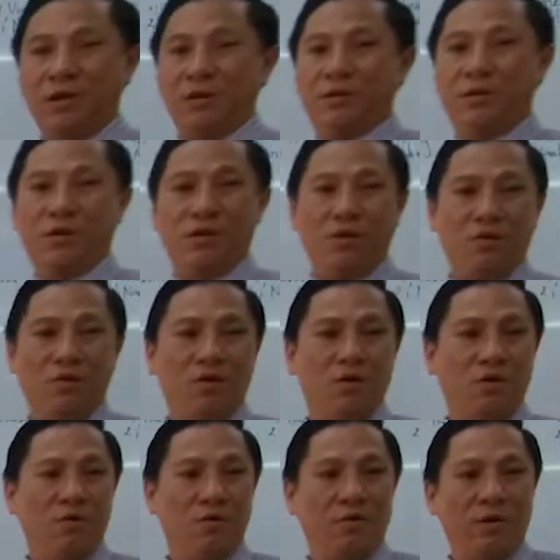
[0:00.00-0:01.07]
they don't
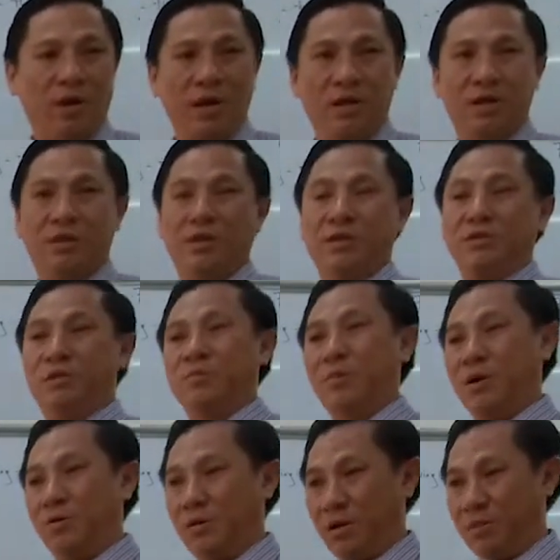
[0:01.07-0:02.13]
know anything
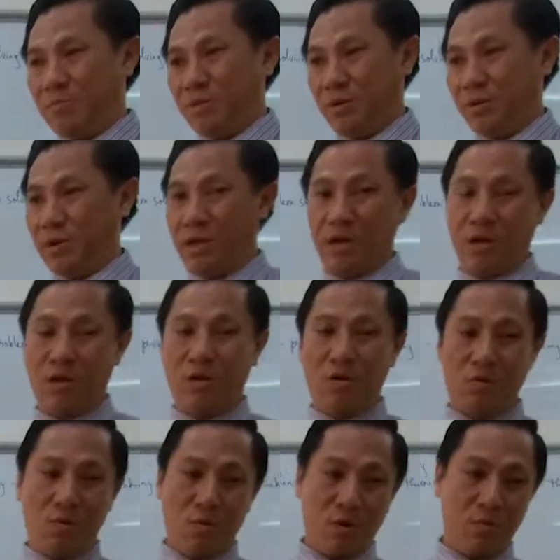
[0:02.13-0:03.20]
about number. They
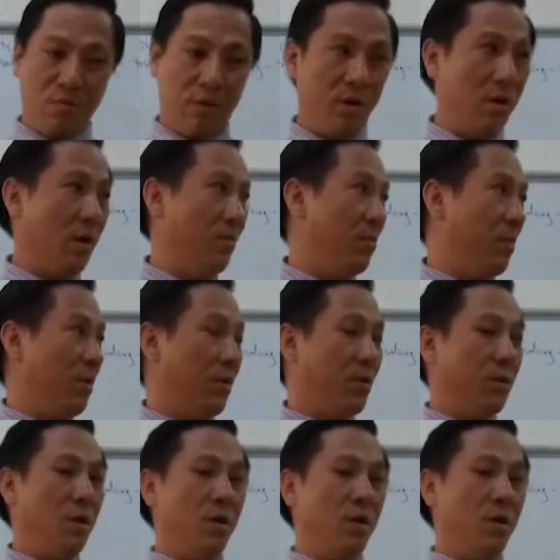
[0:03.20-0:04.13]
cannot work with number.